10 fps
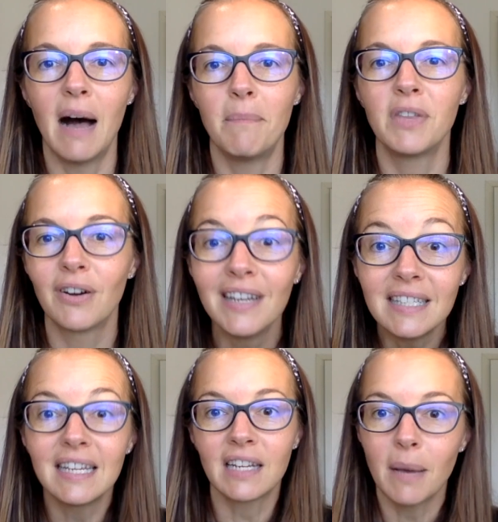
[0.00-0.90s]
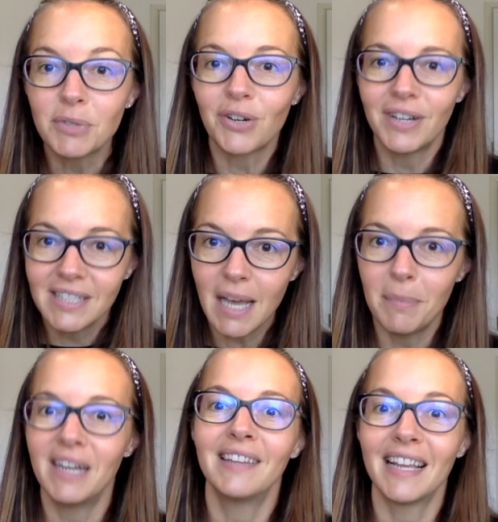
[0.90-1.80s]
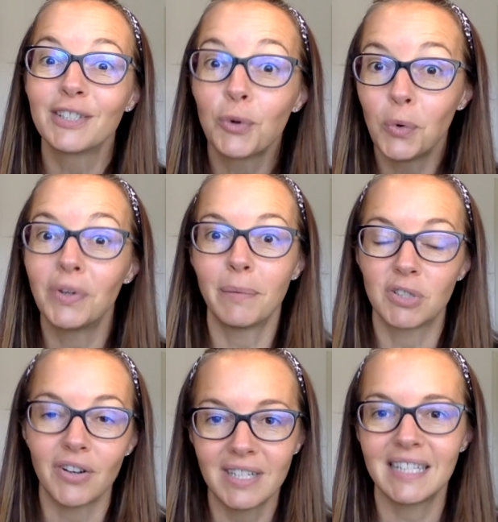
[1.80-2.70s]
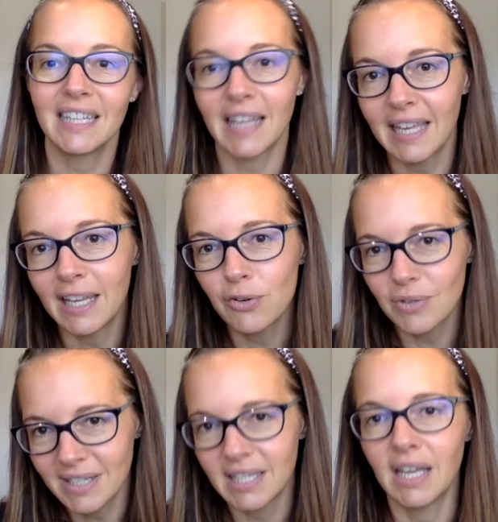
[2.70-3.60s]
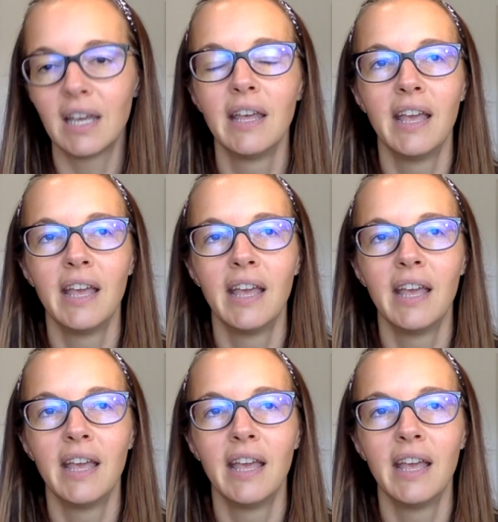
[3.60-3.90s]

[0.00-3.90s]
There is income starting to come in, and that's cool. I'm starting to see it like increasing